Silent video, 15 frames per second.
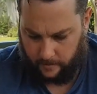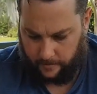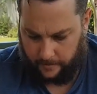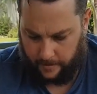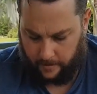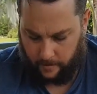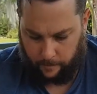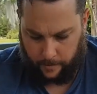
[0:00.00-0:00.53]

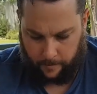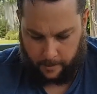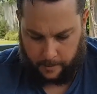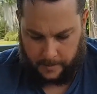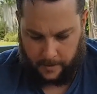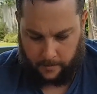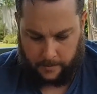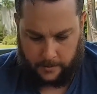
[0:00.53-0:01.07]
That'll pretty much
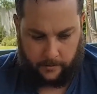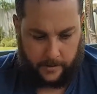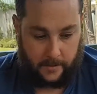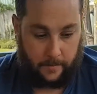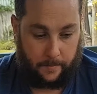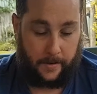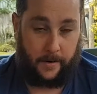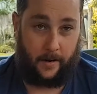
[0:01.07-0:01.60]
be going straight in the
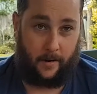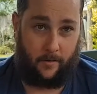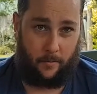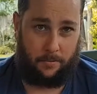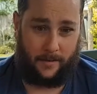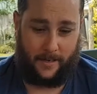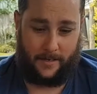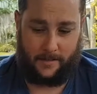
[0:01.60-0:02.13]
bin, and I'll
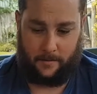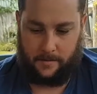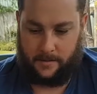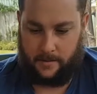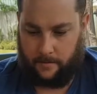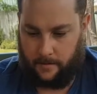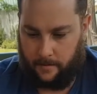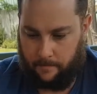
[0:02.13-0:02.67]
replace it with
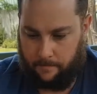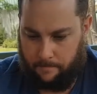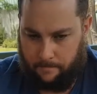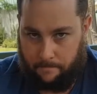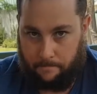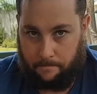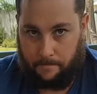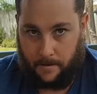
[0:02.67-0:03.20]
something a
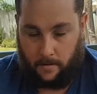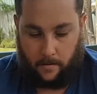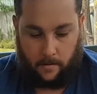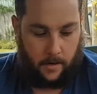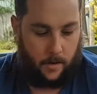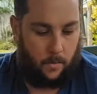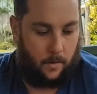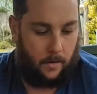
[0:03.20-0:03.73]
bit
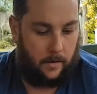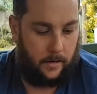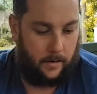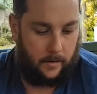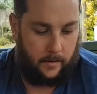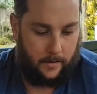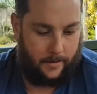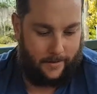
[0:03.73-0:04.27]
higher quality.
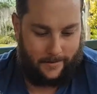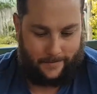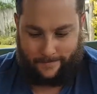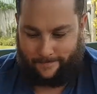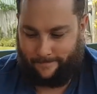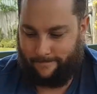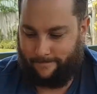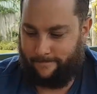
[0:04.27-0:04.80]

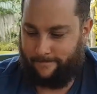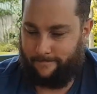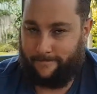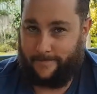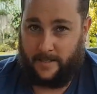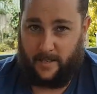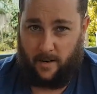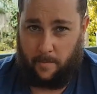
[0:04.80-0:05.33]

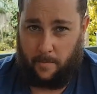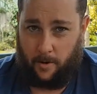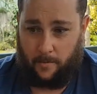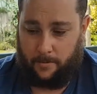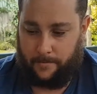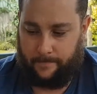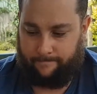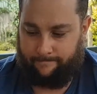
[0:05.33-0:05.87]
Sorry, Bob.
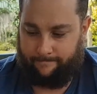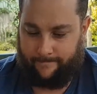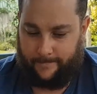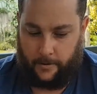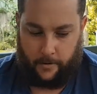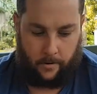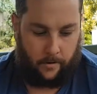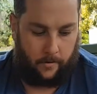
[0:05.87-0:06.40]

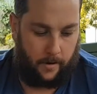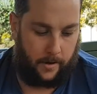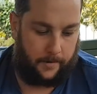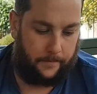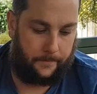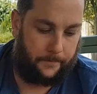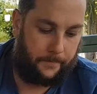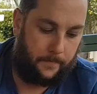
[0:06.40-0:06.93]
Not great.
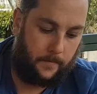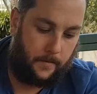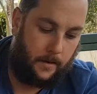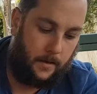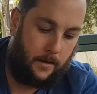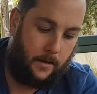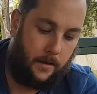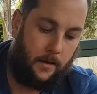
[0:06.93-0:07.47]

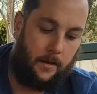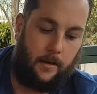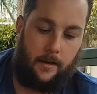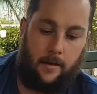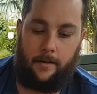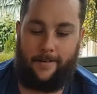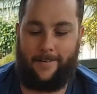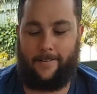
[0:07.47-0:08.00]

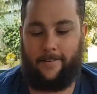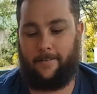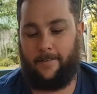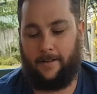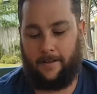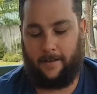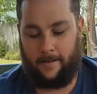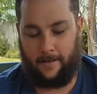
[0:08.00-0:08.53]
A
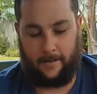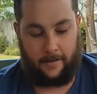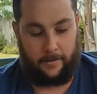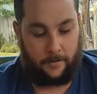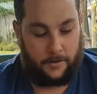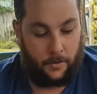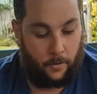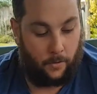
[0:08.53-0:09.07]
little
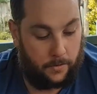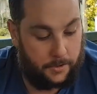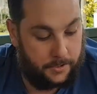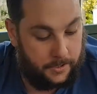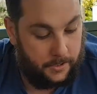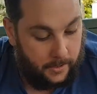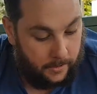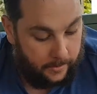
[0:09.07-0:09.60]
torch.
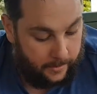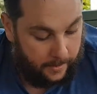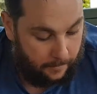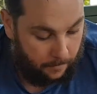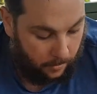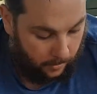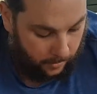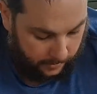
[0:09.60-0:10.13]
Now,
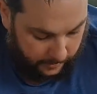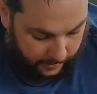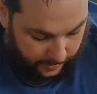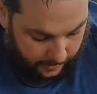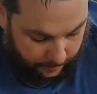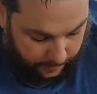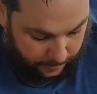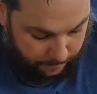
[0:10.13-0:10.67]
mine
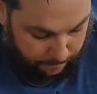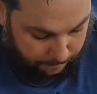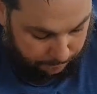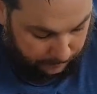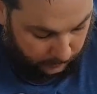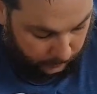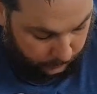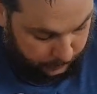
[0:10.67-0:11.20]
came with a
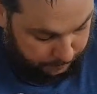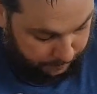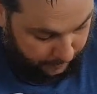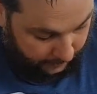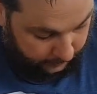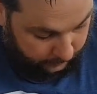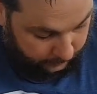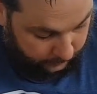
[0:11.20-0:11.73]
loose
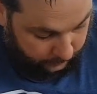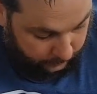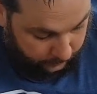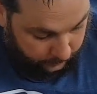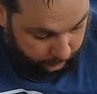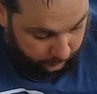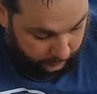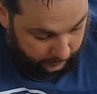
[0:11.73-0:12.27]
battery.
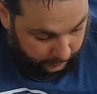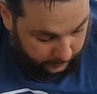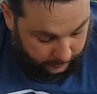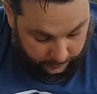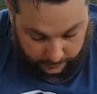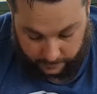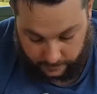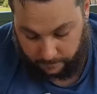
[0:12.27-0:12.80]

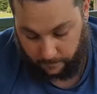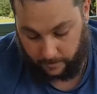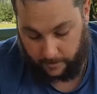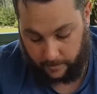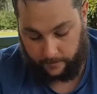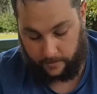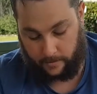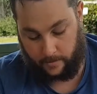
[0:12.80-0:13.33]
This might
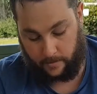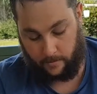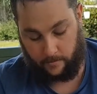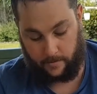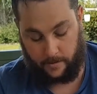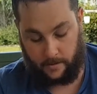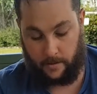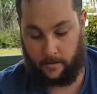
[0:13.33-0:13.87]
have it in there
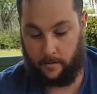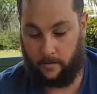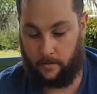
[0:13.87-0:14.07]
already.